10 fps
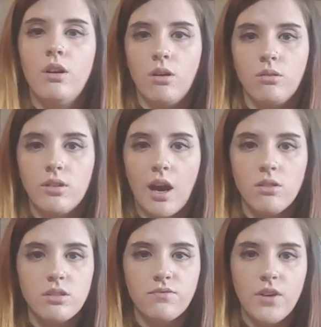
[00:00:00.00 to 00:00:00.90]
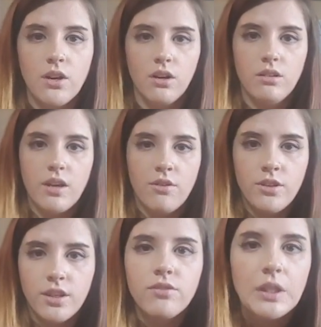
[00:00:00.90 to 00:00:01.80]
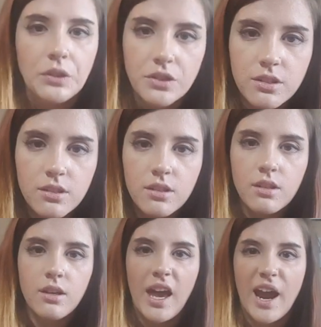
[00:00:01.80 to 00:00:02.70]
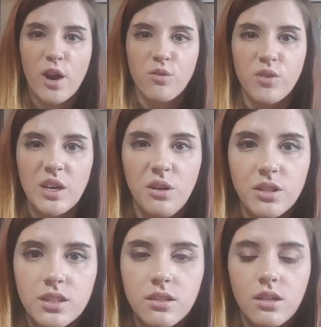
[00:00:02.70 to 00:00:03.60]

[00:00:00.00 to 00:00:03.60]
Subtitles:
No, cows feel, everything feels. Air feels.